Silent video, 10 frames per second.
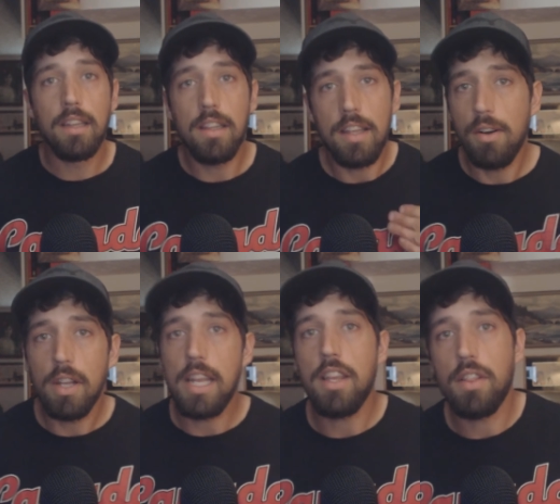
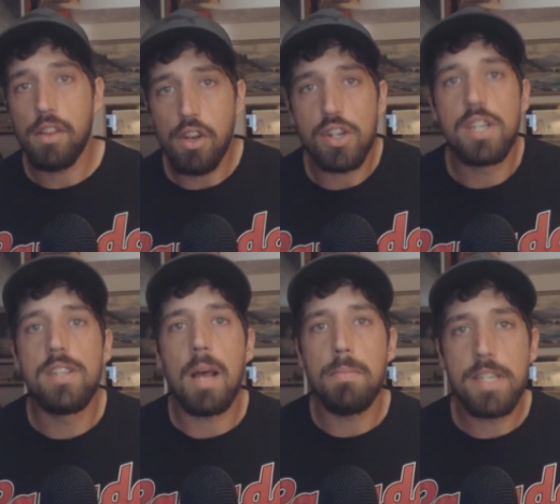literally, you're
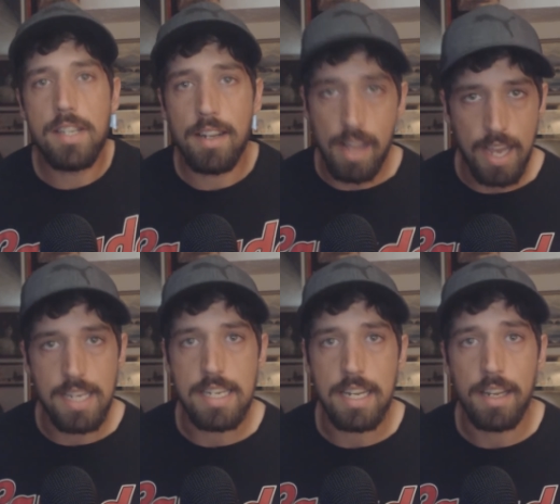
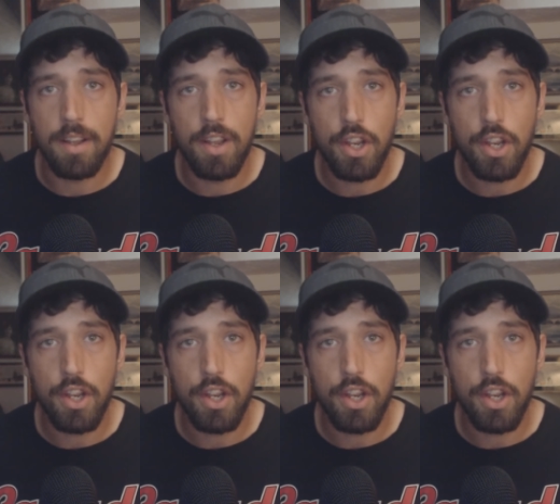subsidizing